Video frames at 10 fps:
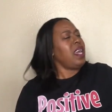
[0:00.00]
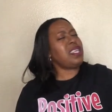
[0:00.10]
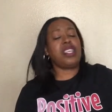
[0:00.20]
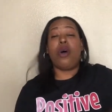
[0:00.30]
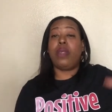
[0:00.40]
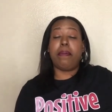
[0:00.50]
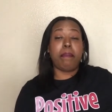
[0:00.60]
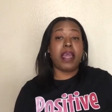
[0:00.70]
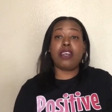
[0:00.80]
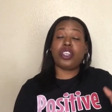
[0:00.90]
And so
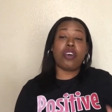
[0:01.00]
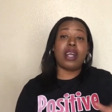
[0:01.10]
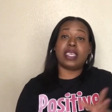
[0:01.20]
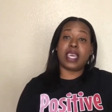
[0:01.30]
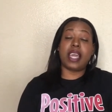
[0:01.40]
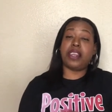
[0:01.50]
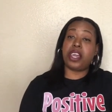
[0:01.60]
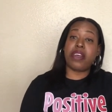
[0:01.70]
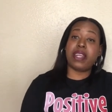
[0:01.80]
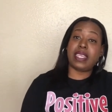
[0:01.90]
Lemire starts getting
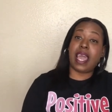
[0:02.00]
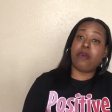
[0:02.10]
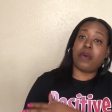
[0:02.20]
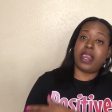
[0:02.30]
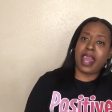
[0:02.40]
irritated with